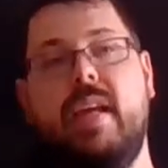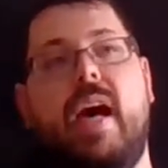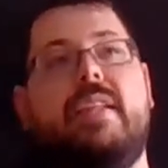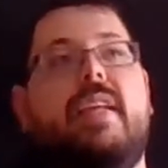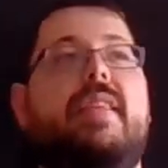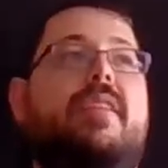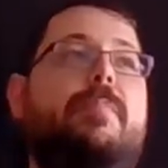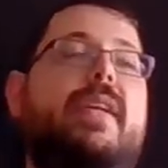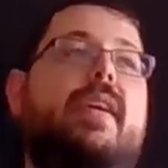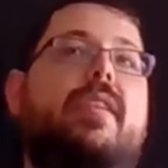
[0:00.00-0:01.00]
I did this
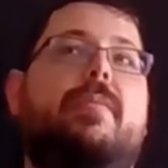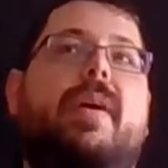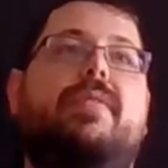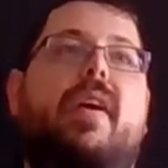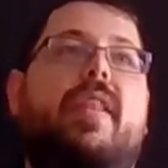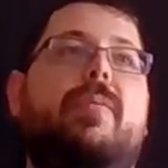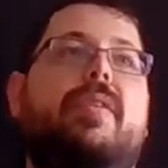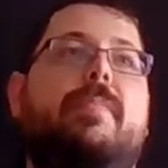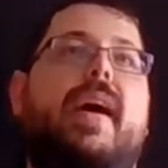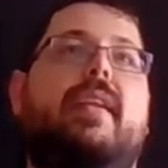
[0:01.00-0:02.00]
because my father
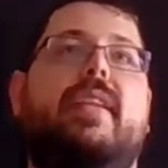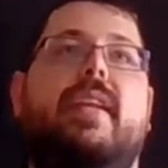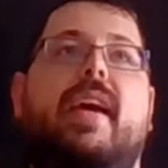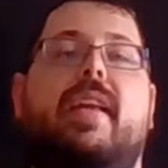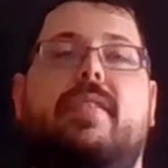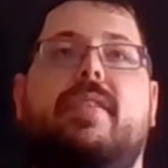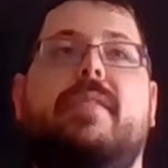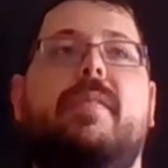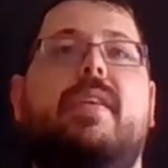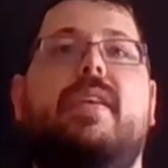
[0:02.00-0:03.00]
was battling
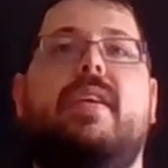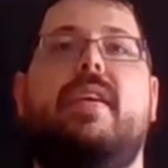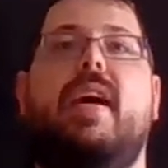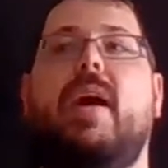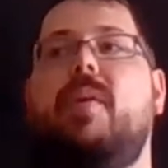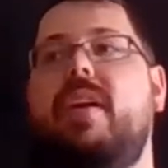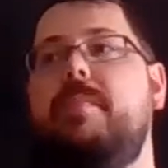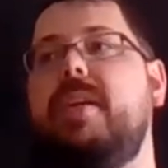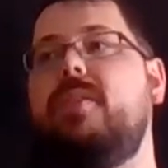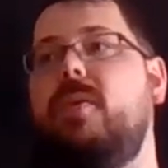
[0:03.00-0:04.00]
cancer and I wanted
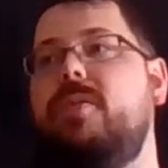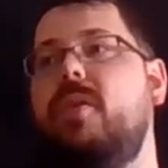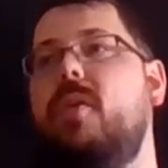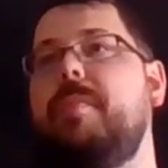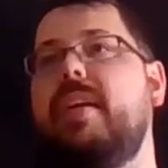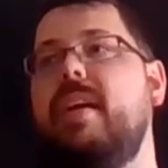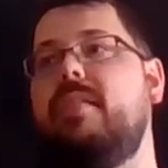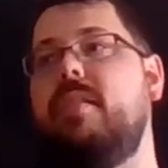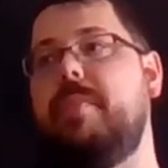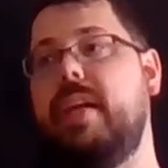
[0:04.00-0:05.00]
to be close to home in
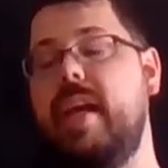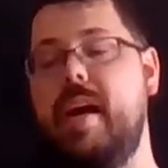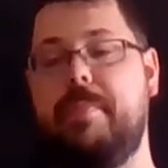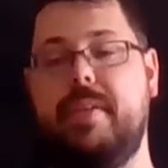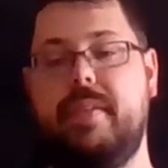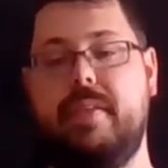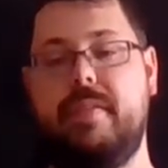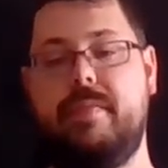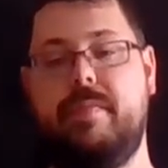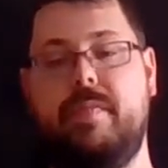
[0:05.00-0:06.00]
case something happened.
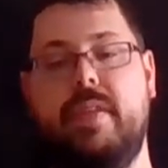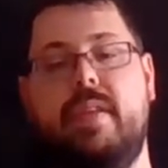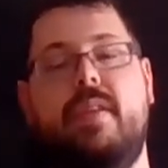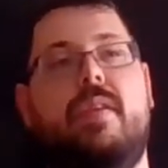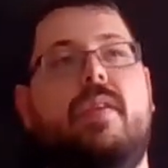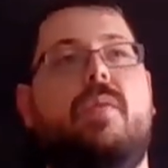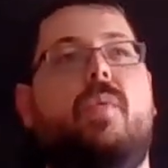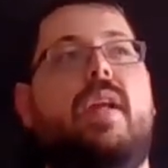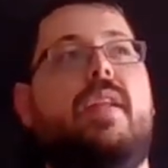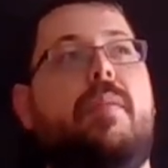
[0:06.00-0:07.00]

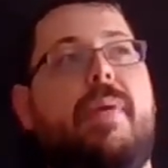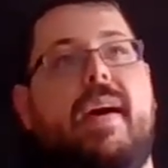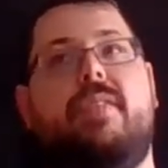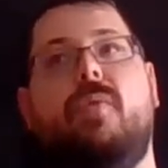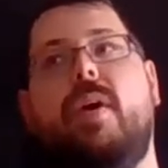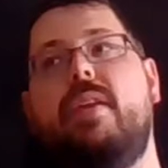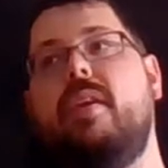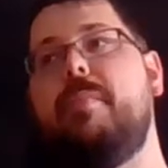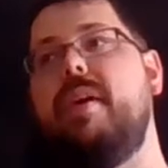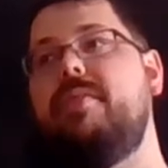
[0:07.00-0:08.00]
When he did pass away
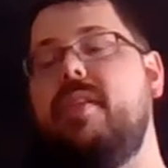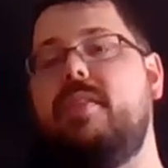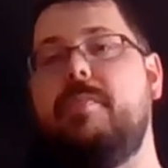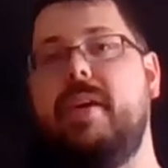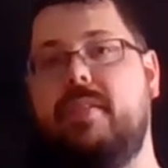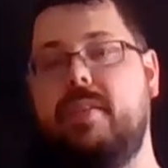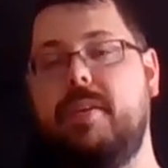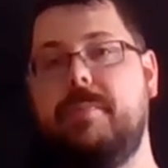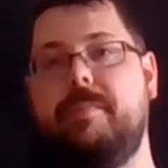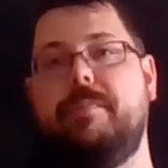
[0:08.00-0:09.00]
during my first
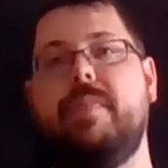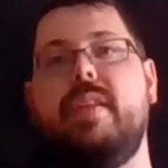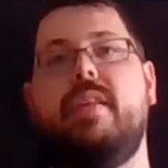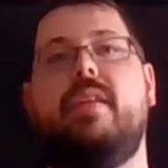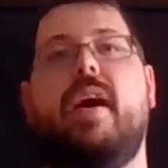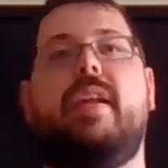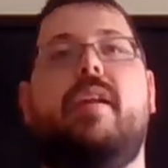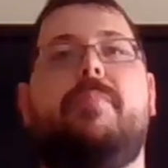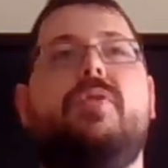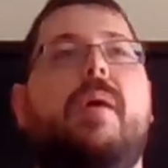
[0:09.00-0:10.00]
semester, I ended
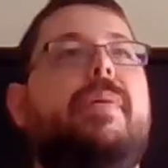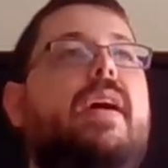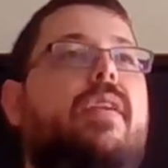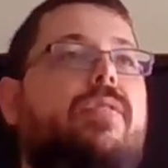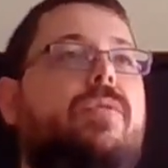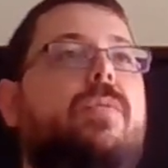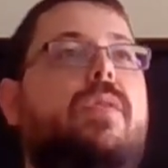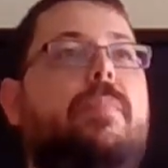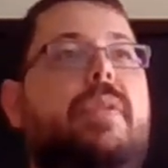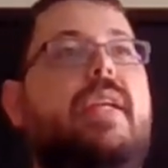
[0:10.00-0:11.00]
up dropping out of school
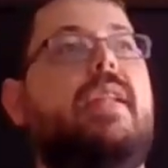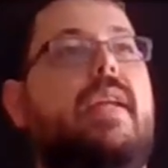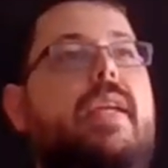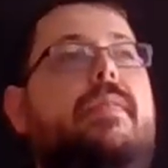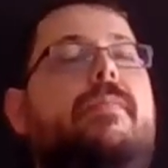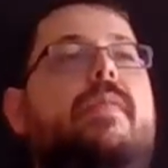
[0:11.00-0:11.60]
completely.